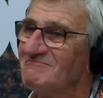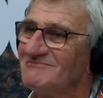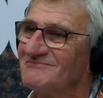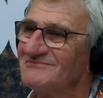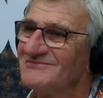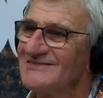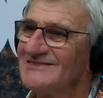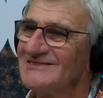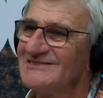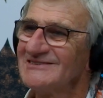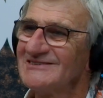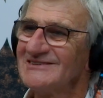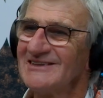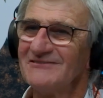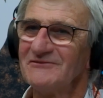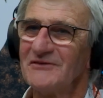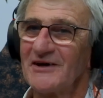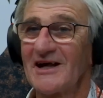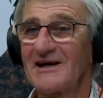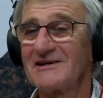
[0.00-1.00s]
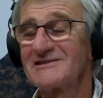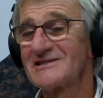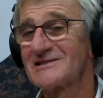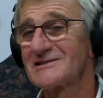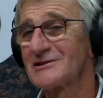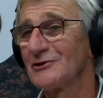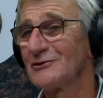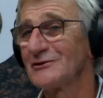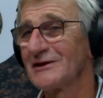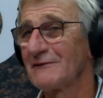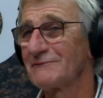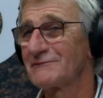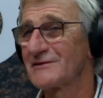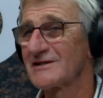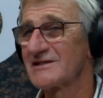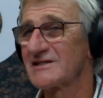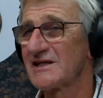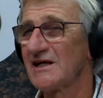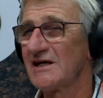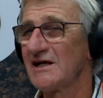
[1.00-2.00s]
But I'd still love
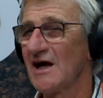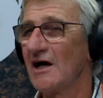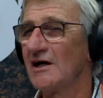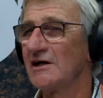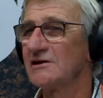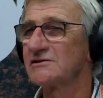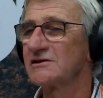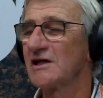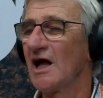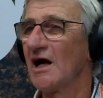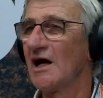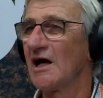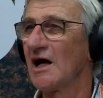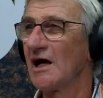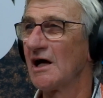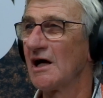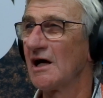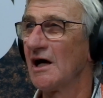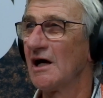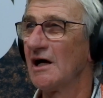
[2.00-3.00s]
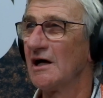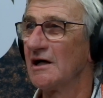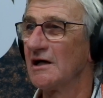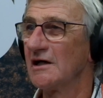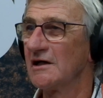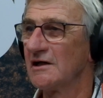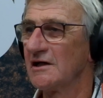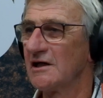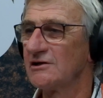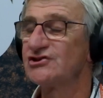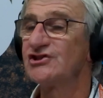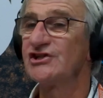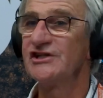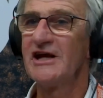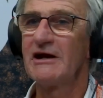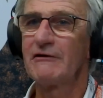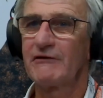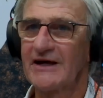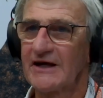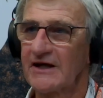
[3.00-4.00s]
to see a
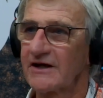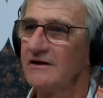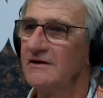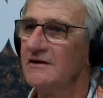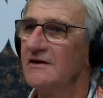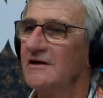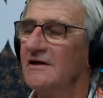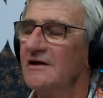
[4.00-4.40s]
generic